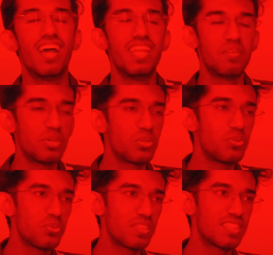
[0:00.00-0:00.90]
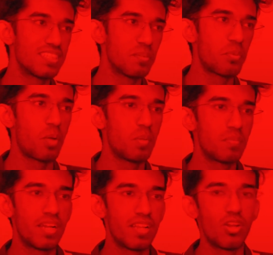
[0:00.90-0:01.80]
And number two, this is a
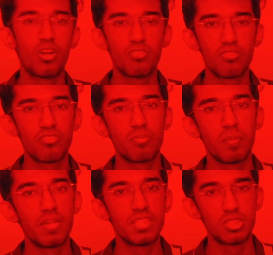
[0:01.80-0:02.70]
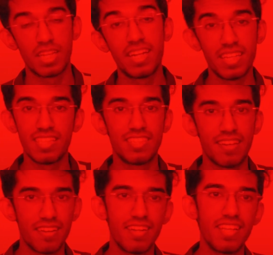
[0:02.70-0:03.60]
problem that a lot of people in society in
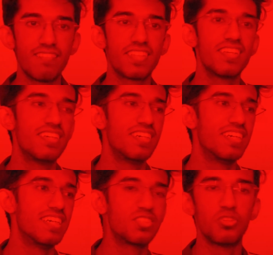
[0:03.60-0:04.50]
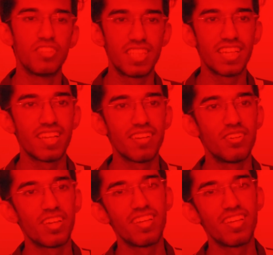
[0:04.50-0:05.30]
general deal with. It's overthinking.